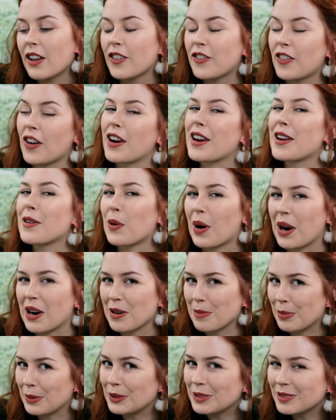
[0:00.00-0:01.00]
very
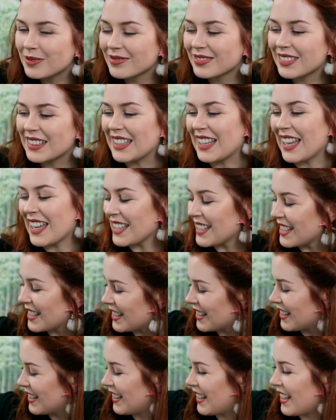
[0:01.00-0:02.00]
wearable. Yes.